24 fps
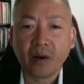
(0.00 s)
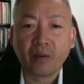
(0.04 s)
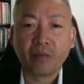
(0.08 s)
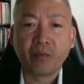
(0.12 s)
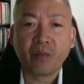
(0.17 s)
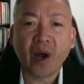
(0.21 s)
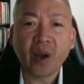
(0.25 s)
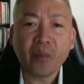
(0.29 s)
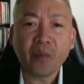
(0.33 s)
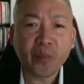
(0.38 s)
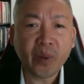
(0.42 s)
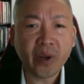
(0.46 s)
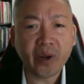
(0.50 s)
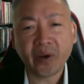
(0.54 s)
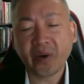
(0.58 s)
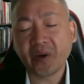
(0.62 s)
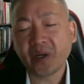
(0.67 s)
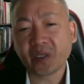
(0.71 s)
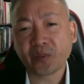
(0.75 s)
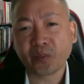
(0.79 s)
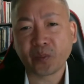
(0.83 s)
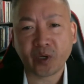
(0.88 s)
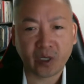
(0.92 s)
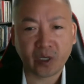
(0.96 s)
My
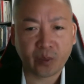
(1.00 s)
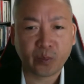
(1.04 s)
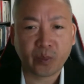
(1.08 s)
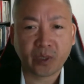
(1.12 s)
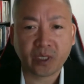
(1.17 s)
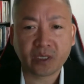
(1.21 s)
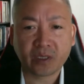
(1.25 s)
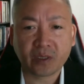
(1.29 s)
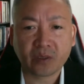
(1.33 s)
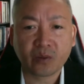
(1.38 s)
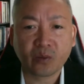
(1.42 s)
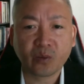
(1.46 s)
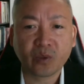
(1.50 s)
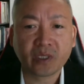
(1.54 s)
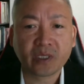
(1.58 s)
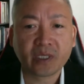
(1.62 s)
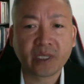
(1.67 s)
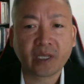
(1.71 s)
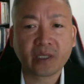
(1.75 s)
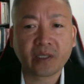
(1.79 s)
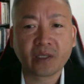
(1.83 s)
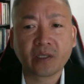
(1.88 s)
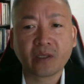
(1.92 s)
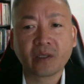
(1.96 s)
parents' purpose was
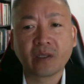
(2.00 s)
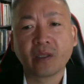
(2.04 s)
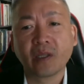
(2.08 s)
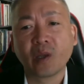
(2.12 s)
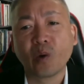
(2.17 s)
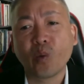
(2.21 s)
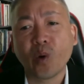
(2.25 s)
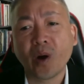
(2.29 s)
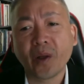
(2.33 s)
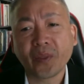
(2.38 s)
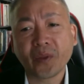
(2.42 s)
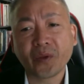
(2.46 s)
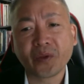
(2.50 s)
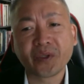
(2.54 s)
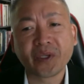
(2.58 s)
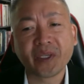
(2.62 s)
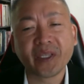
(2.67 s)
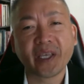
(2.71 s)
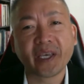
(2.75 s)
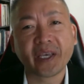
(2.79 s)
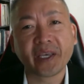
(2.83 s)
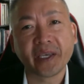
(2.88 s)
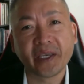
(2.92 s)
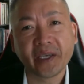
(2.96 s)
that they want to see
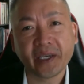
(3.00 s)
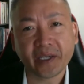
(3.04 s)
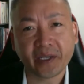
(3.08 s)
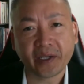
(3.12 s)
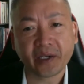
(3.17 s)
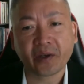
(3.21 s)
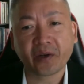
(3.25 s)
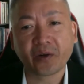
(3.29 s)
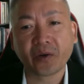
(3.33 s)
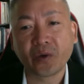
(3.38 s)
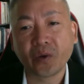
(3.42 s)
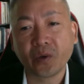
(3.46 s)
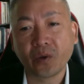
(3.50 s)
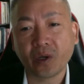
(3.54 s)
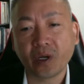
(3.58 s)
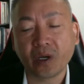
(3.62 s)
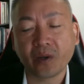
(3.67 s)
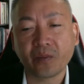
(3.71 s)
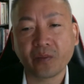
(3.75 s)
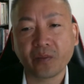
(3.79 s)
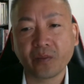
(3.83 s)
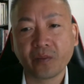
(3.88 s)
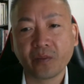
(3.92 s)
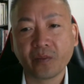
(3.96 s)
the kid grew
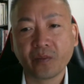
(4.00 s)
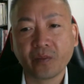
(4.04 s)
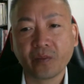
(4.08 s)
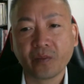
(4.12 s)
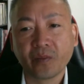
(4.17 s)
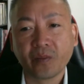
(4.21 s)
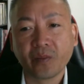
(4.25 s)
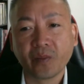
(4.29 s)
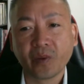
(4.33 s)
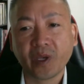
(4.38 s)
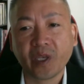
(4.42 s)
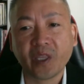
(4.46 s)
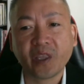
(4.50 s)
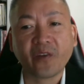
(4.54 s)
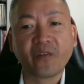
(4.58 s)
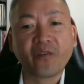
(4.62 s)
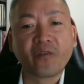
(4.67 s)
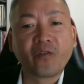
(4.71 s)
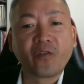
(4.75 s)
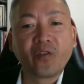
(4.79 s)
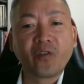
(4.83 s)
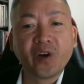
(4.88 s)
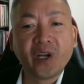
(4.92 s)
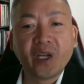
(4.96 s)
up in the
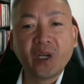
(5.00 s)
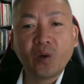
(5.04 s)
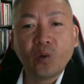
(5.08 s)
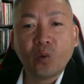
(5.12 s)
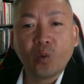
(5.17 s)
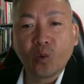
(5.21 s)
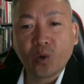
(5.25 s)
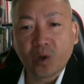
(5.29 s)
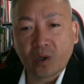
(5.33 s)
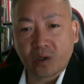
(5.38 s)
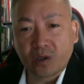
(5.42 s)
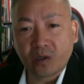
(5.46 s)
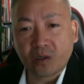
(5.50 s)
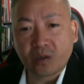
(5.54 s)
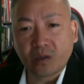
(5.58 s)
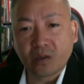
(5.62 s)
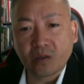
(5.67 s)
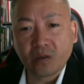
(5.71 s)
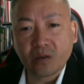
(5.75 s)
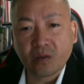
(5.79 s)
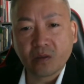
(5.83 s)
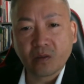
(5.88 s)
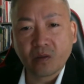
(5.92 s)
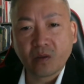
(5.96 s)
free world.
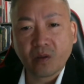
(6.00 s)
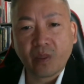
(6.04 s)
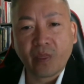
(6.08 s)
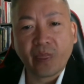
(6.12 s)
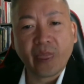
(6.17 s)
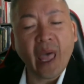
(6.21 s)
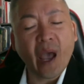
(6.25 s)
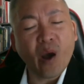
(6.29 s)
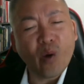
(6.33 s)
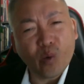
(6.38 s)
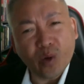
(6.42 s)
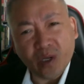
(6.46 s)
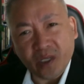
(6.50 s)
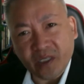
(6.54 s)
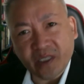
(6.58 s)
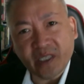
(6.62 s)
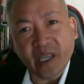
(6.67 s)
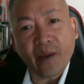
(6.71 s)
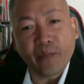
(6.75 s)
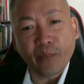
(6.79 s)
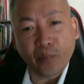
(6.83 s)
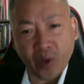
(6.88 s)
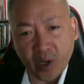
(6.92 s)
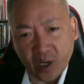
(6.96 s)
That was
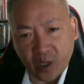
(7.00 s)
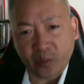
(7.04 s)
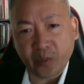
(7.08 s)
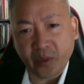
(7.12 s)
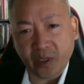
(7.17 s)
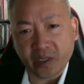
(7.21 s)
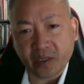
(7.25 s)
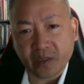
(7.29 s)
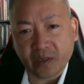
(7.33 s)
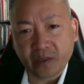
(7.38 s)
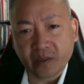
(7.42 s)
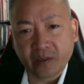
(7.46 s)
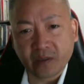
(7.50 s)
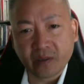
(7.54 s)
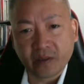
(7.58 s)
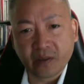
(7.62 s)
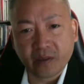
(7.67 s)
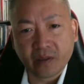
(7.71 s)
their purpose.